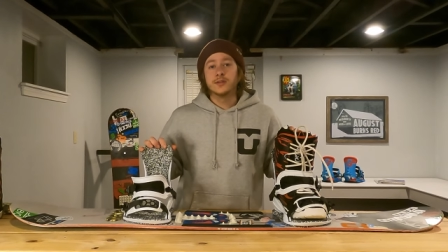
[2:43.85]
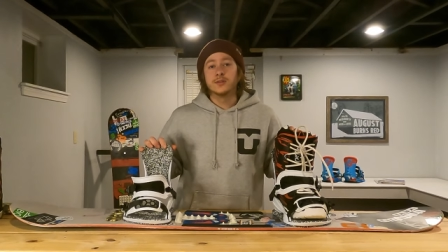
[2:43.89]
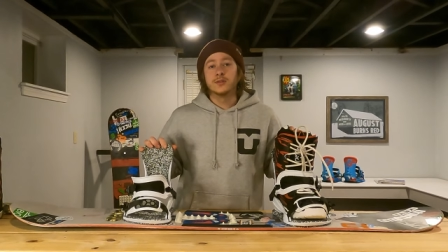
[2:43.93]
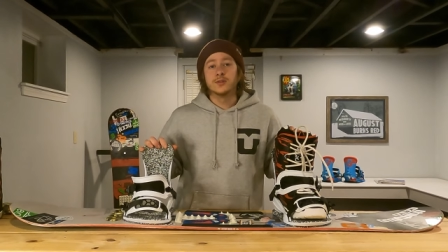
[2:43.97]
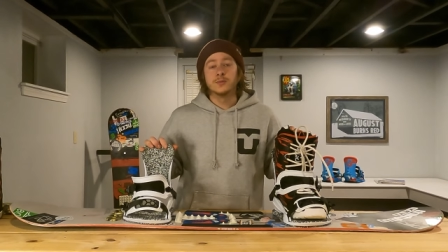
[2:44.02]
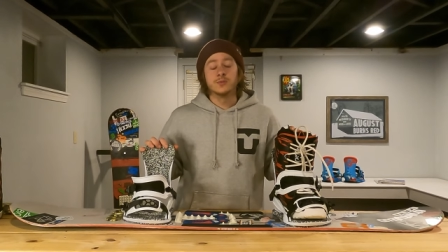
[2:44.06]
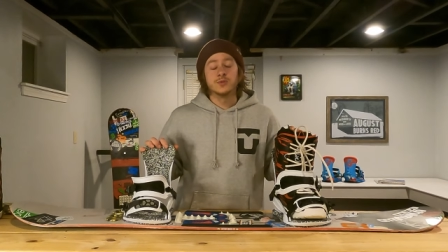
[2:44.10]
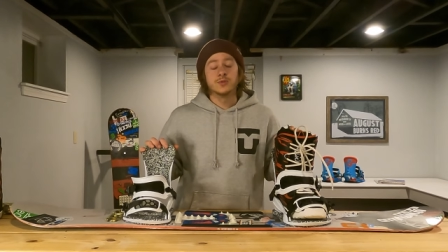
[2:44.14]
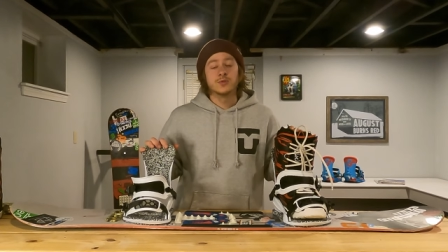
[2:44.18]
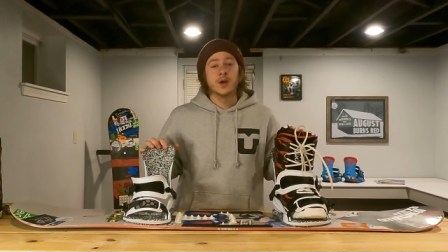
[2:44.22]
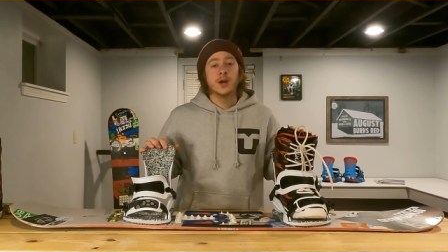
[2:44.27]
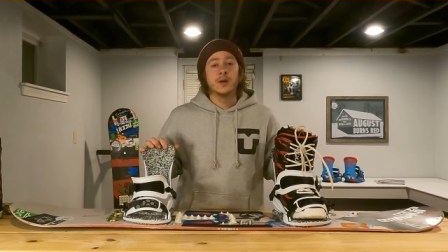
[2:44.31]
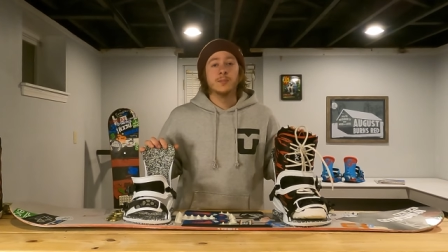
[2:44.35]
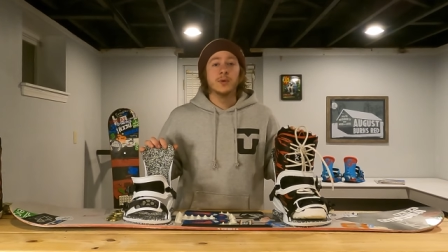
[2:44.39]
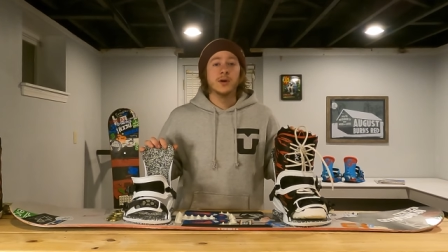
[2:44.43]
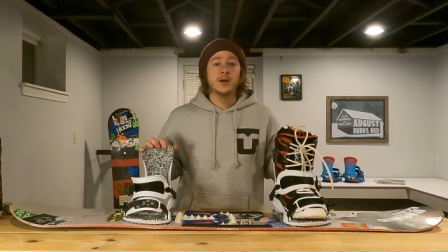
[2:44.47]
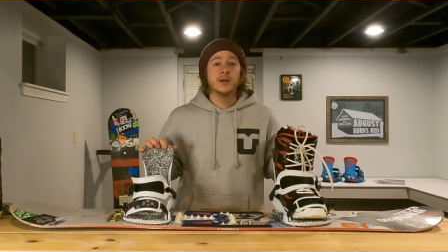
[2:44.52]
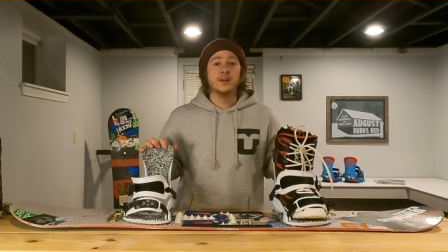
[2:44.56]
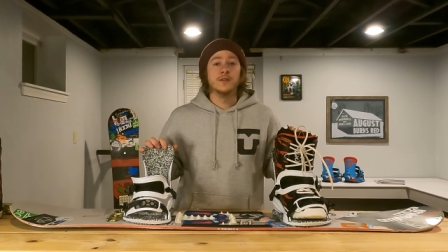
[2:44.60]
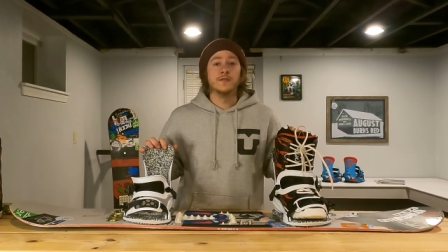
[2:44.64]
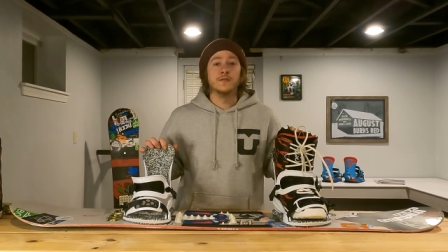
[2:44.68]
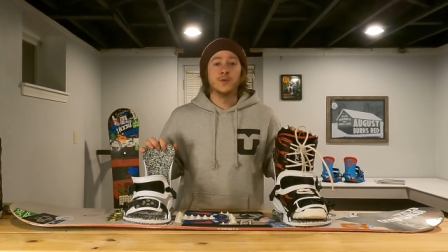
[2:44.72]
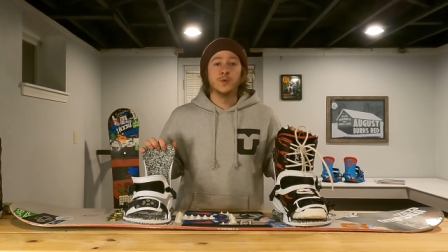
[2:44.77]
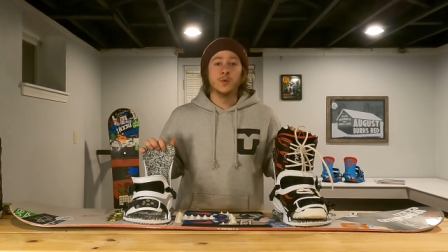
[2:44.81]
the subscribe
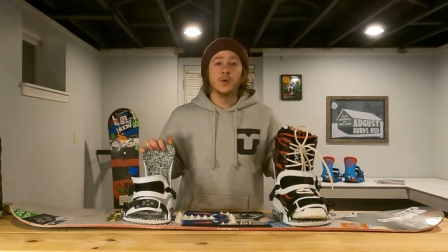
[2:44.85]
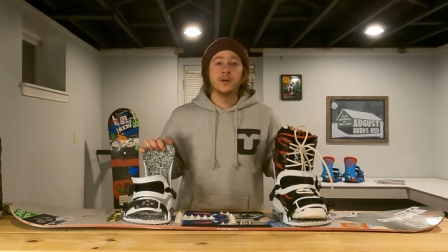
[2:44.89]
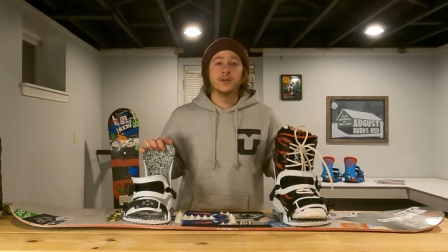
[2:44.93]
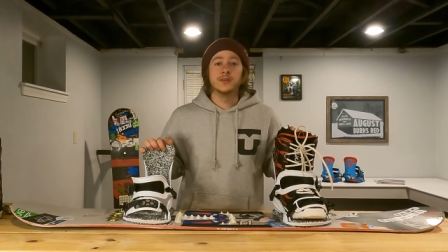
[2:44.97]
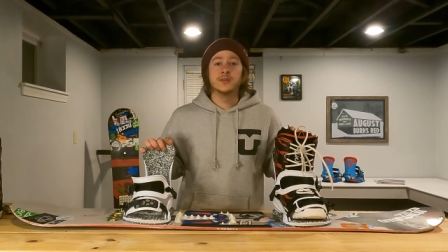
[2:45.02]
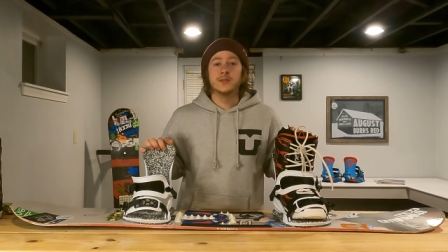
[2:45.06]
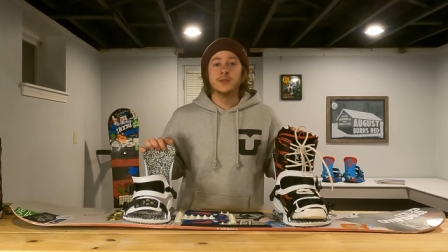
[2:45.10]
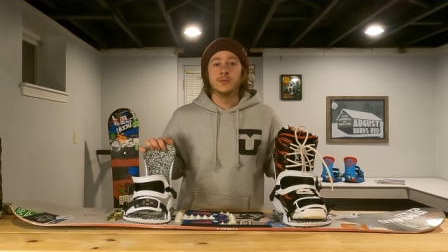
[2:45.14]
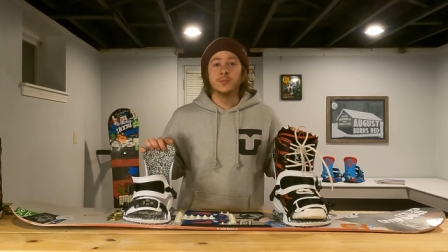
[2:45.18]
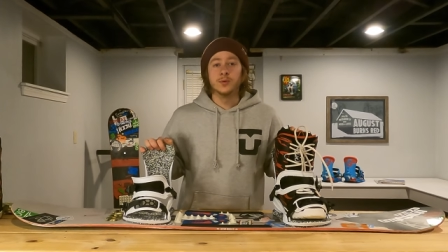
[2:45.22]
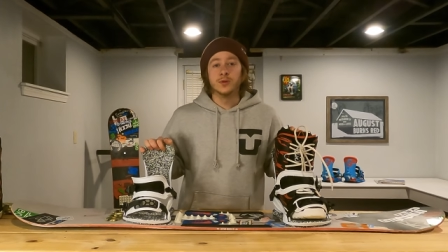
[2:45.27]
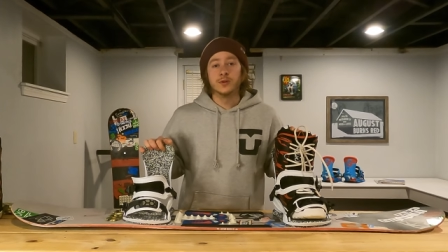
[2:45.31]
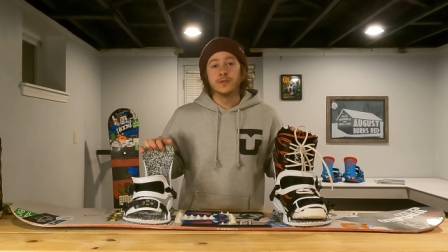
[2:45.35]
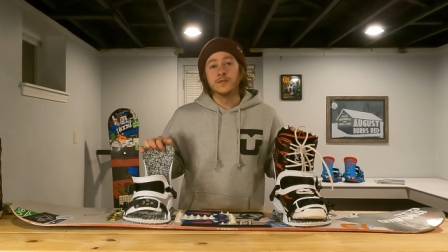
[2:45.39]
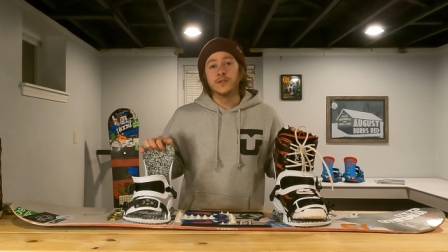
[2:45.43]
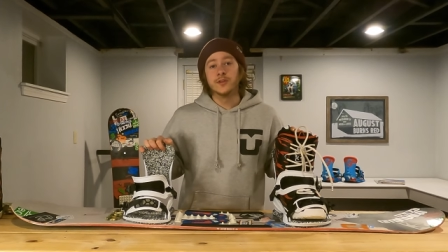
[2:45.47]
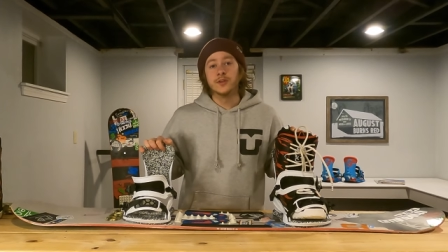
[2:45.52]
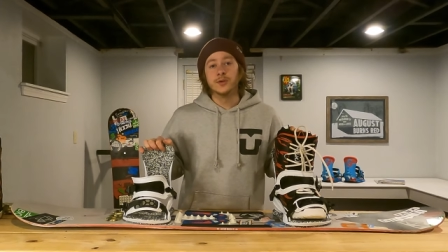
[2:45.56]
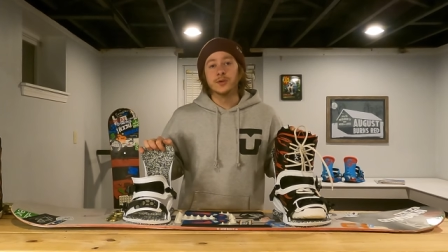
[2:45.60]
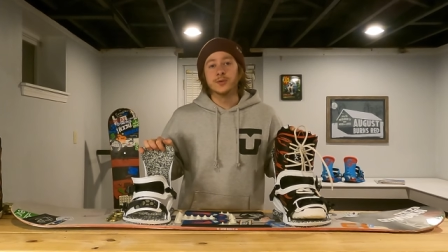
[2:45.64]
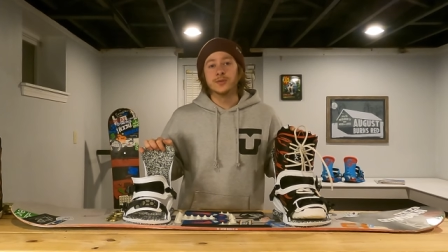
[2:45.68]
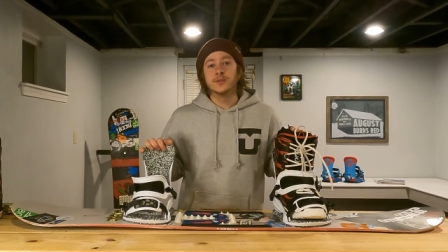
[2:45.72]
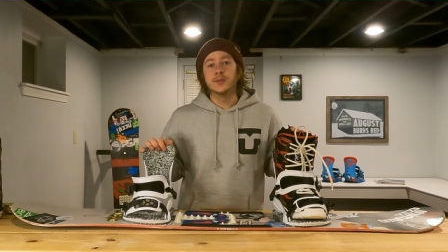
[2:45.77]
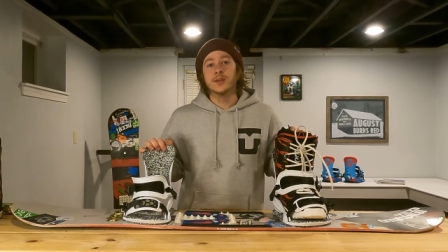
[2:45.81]
button if you want to see more
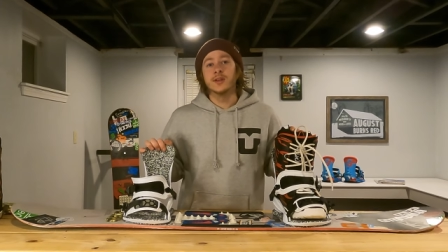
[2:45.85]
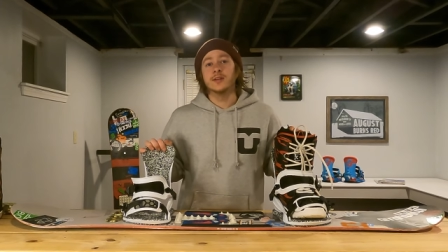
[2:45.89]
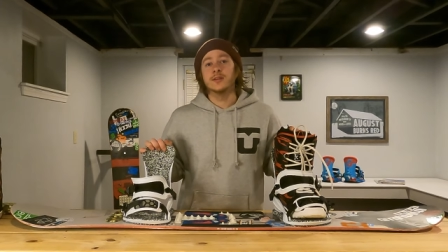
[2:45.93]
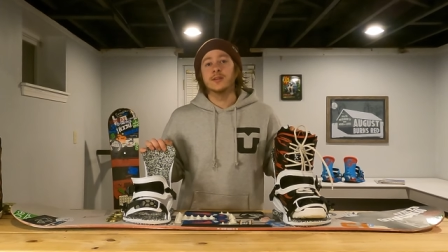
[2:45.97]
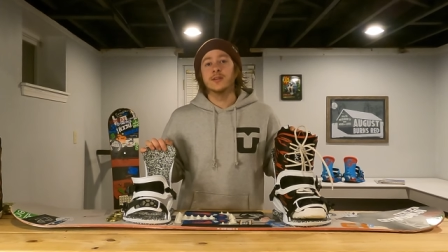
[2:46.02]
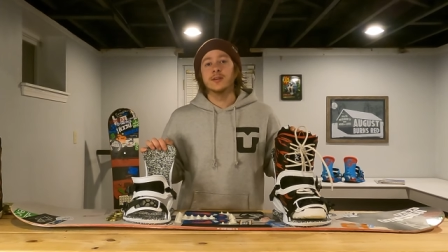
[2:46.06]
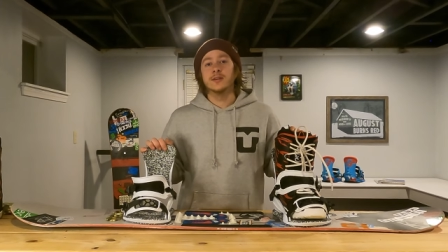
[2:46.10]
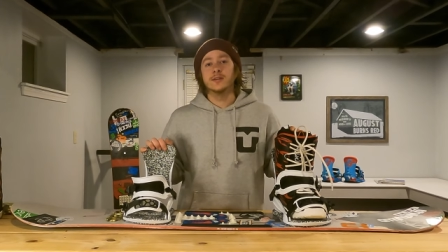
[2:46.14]
videos like